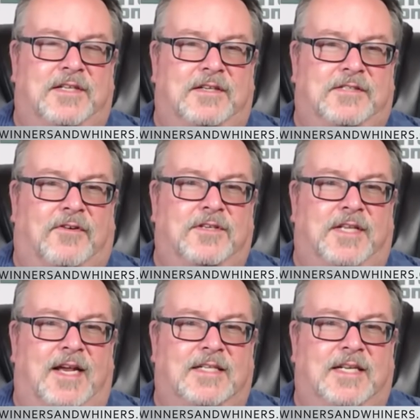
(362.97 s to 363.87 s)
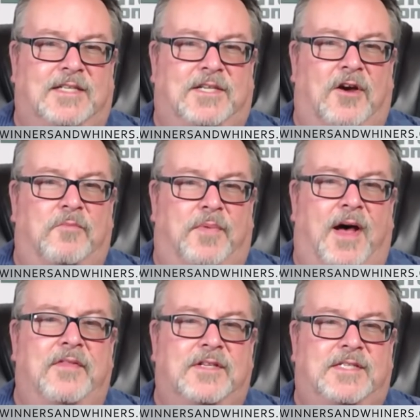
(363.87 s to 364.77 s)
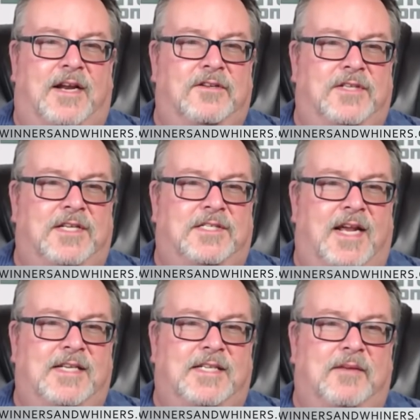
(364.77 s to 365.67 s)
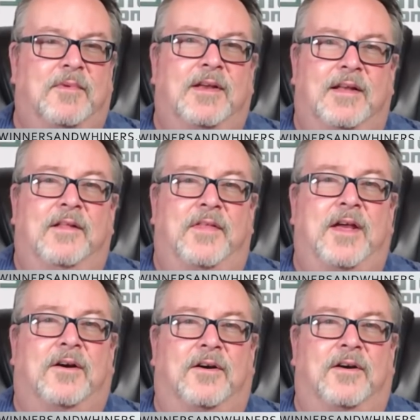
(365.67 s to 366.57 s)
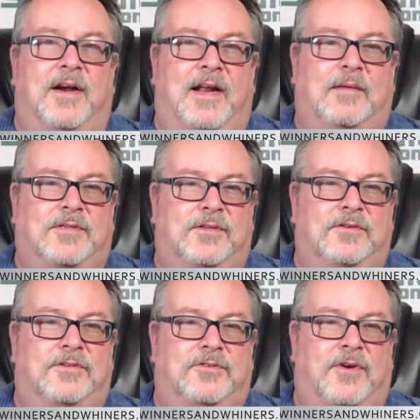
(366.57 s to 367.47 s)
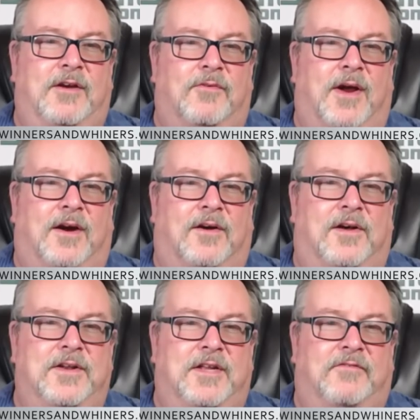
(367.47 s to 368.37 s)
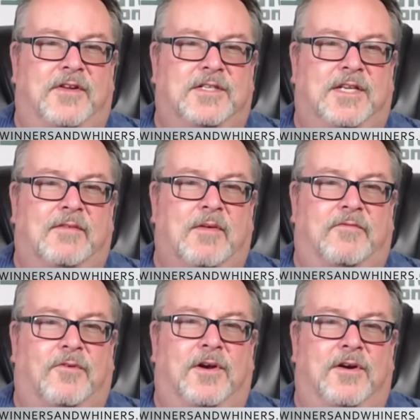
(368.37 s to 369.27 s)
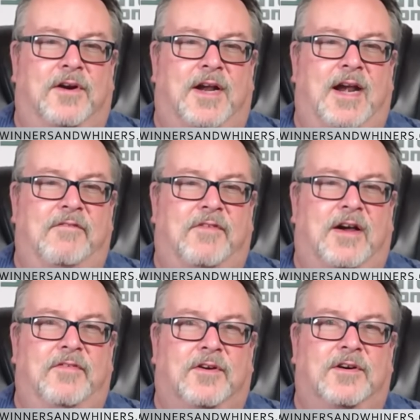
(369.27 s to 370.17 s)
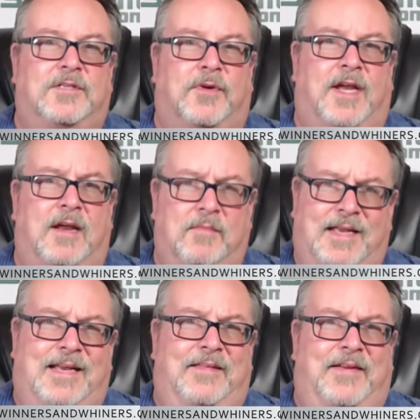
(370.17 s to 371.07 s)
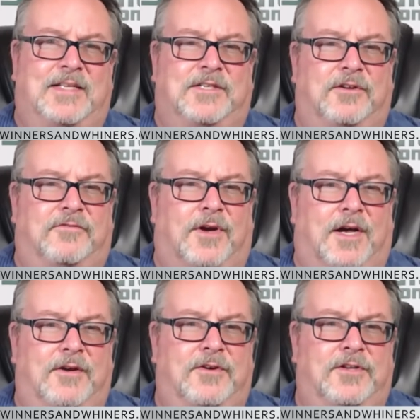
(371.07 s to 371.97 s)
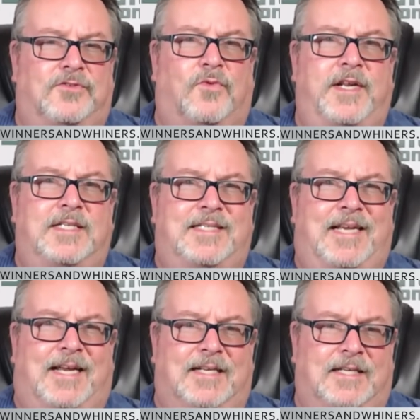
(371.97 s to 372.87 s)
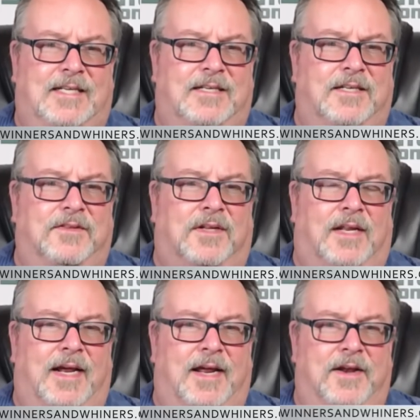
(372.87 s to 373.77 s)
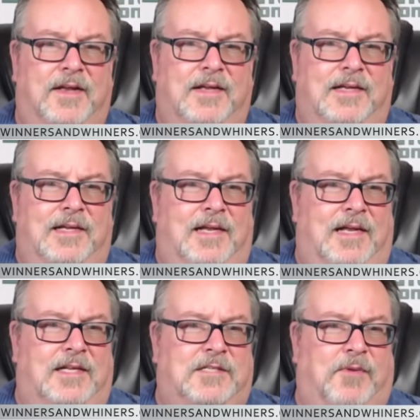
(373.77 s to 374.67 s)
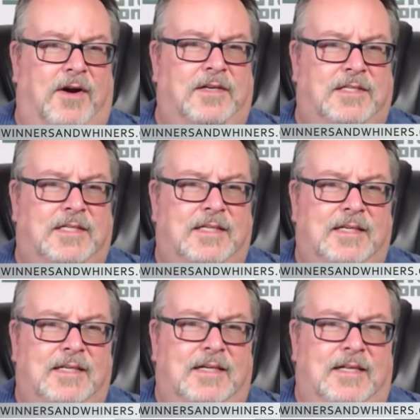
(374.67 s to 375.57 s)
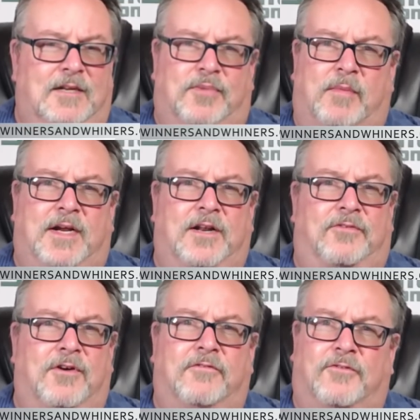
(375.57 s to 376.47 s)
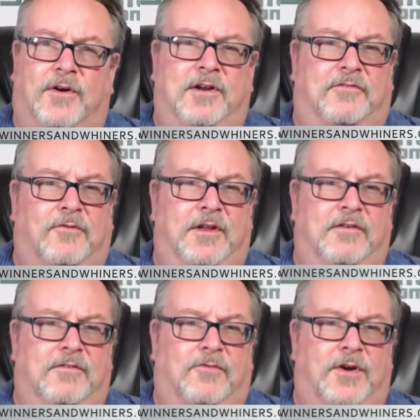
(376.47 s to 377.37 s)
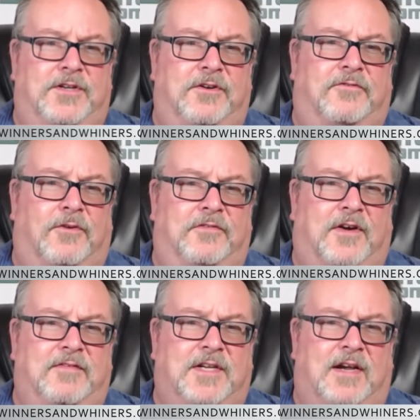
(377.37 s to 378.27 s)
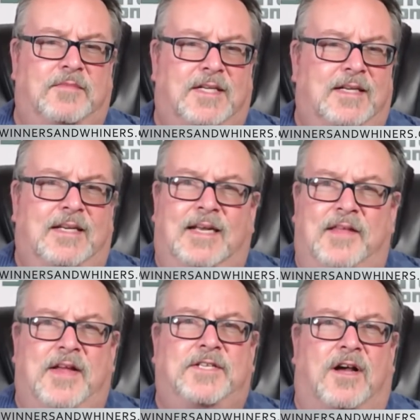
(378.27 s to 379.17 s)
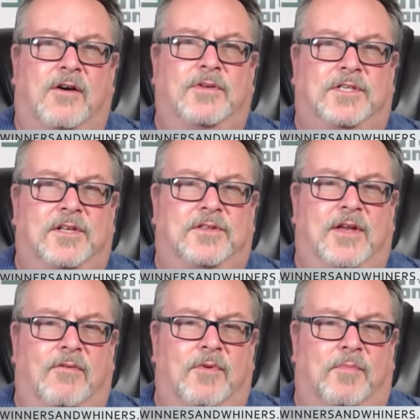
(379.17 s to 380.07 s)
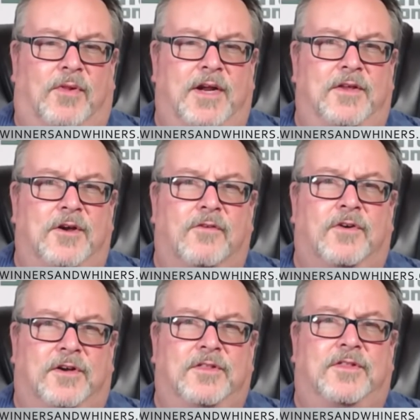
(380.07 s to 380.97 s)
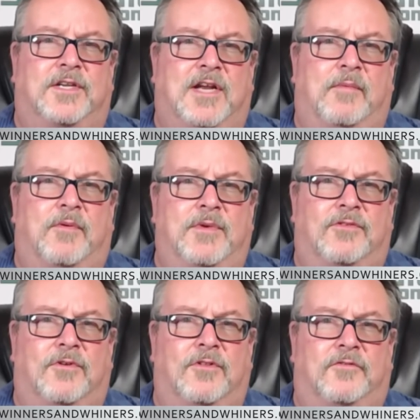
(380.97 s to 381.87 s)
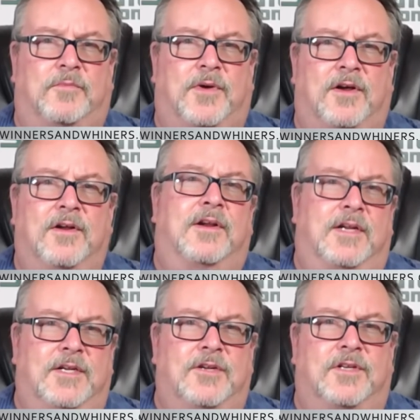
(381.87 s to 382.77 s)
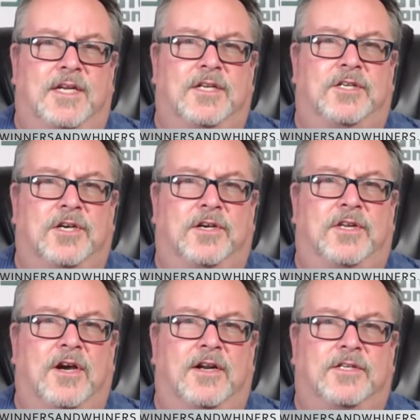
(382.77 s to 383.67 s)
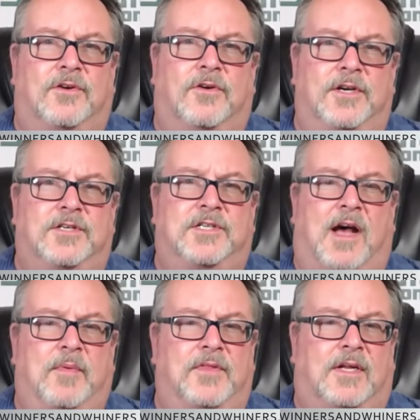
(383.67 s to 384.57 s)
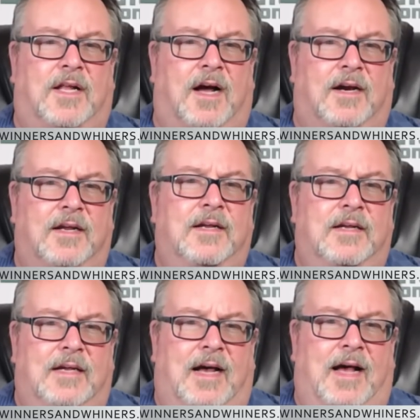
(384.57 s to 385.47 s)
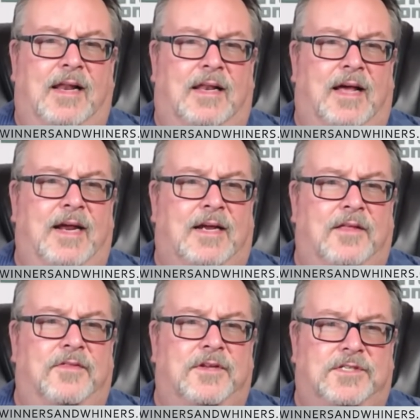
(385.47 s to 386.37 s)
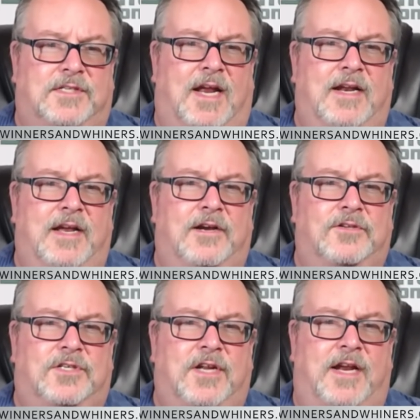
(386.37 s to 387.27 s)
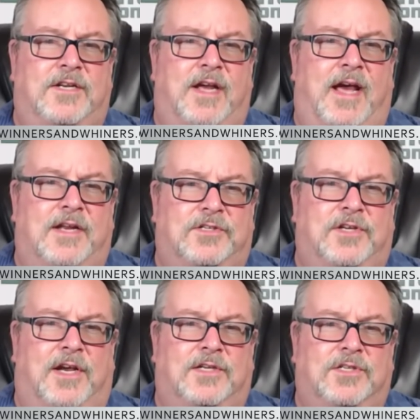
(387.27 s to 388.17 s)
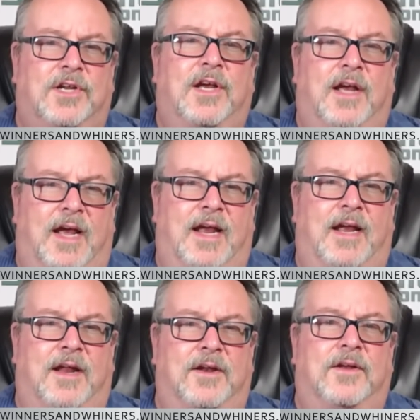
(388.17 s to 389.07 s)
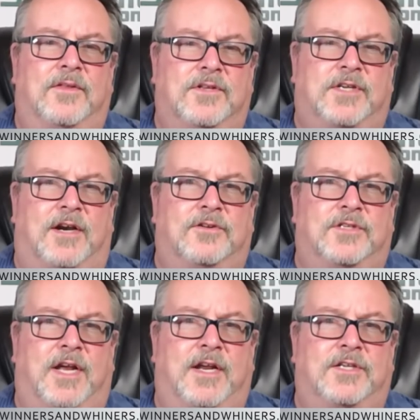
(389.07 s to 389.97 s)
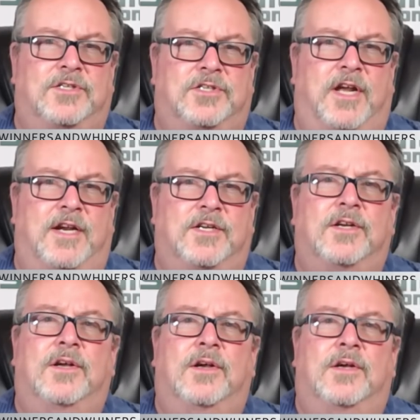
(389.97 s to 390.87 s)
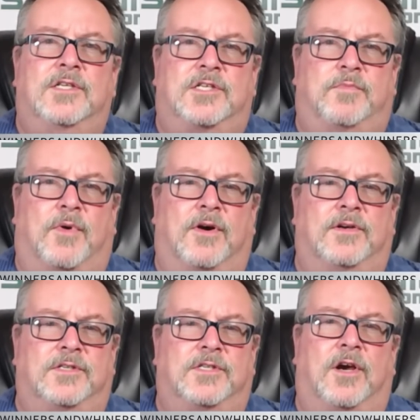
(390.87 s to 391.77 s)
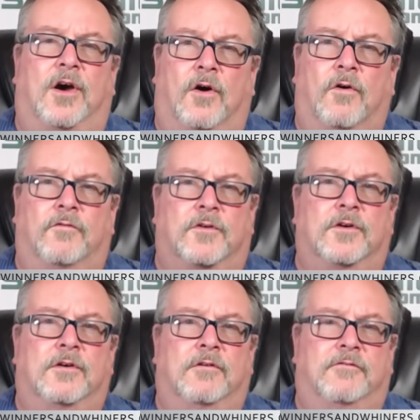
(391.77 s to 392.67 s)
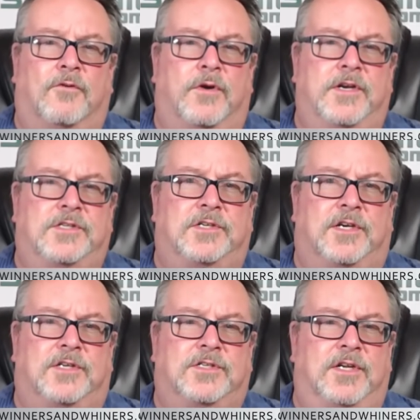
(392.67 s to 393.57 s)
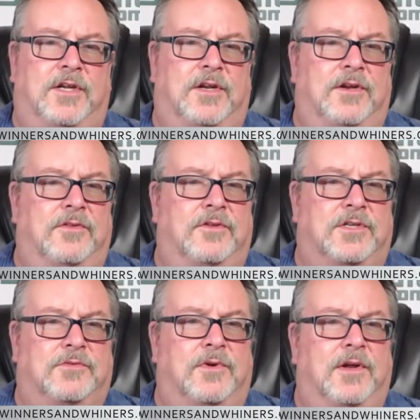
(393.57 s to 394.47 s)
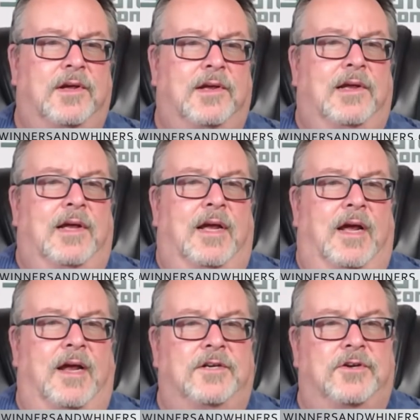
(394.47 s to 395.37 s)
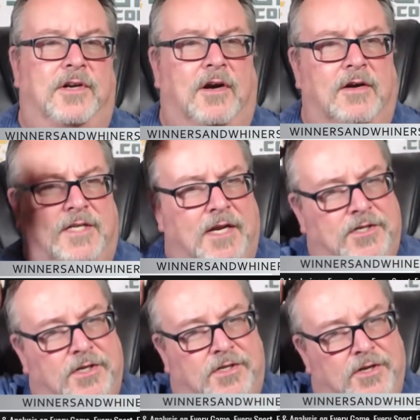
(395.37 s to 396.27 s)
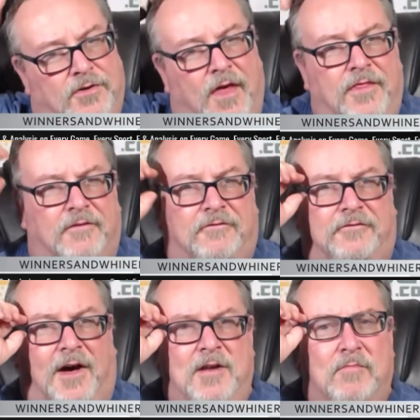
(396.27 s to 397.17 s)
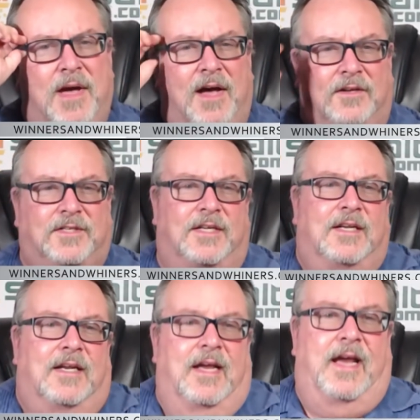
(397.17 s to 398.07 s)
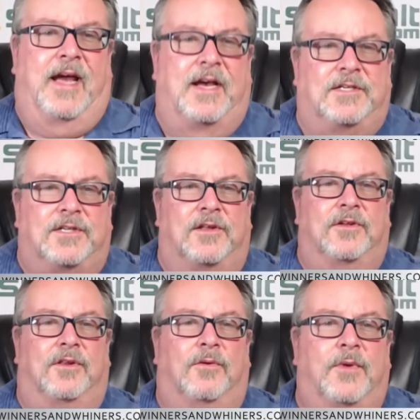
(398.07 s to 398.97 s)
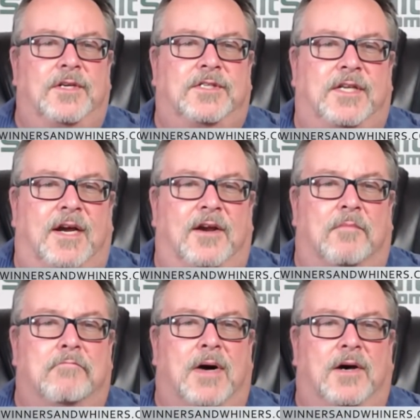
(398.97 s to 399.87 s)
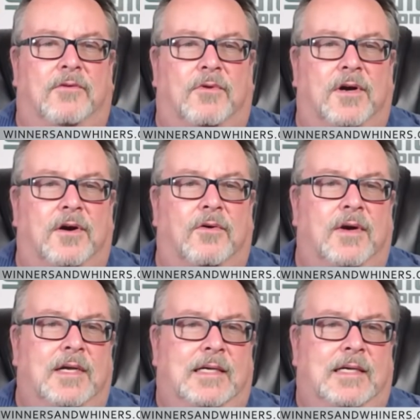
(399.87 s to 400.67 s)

uh, as far as the Aztecs go, but this San Jose State team, they are an absolute train wreck on defense. They give up 495 yards per game. That is good for 122nd in the land. Uh, Spartans, they're probably going to throw 40 to 40, 42 to 45 times, and that's always a good thing when we're playing the over. Good things happen when you throw the football. You're either getting chunk yardage or you're stopping the clock. I like the San Diego State Aztecs and the San Jose State Spartans over 46 in this one. And turning our attention to the Fun Belt as the Louisiana Monroe